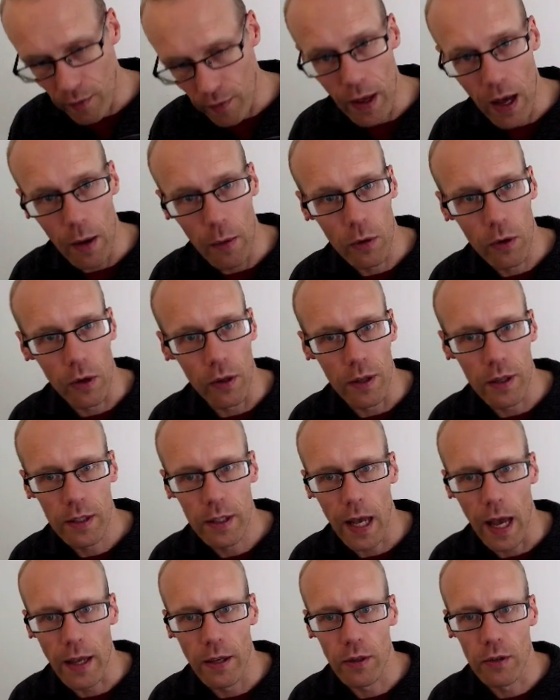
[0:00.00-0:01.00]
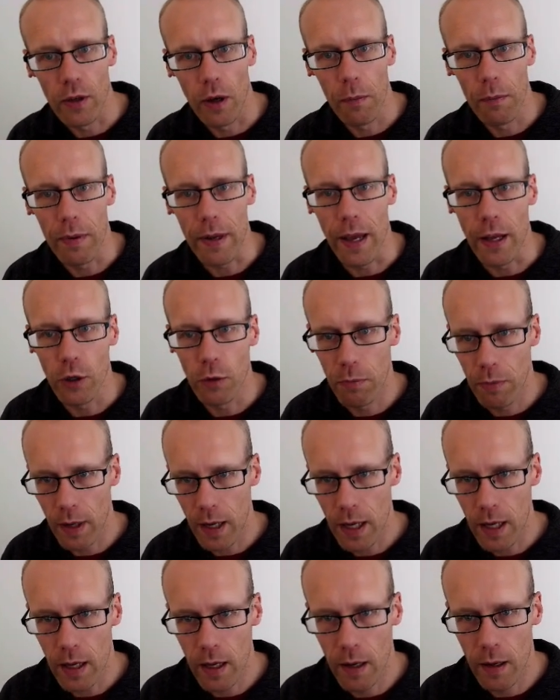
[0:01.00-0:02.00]
that. We'll call it
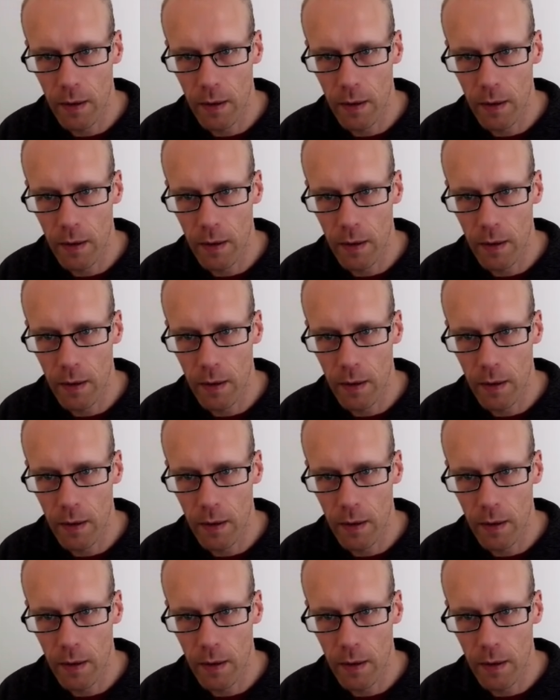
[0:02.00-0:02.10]
test.php.